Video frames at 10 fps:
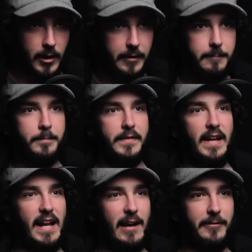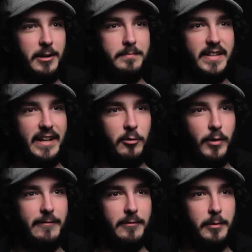Right. And having him taken
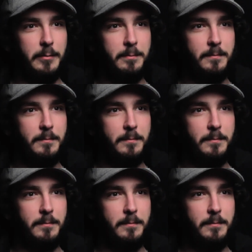away from him.